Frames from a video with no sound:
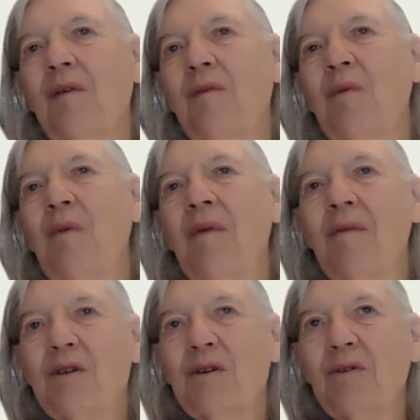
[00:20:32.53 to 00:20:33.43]
want
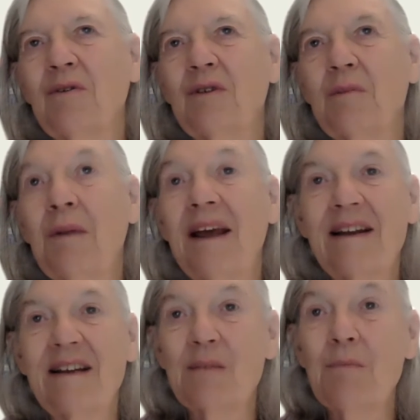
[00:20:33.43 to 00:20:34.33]
them to play
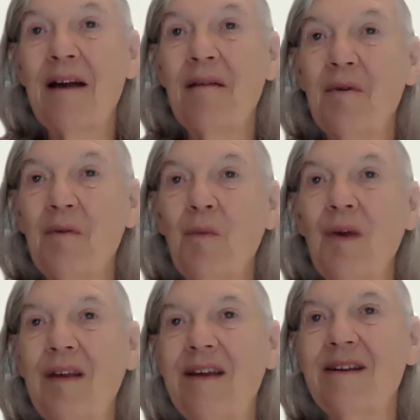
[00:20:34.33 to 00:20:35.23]
an experiment
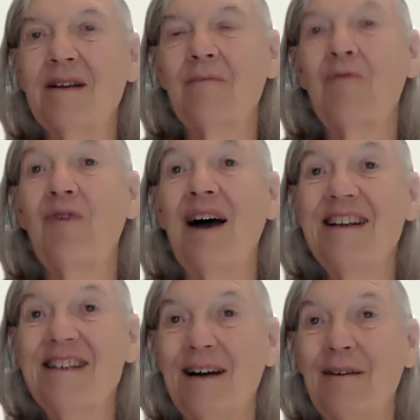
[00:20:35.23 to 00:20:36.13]
with it and
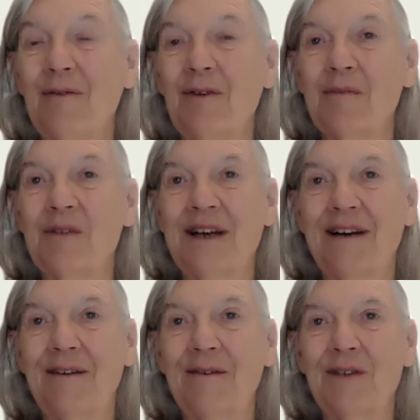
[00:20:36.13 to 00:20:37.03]
find out for
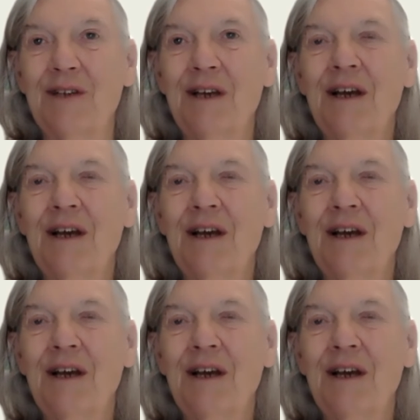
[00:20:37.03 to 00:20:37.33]
themselves.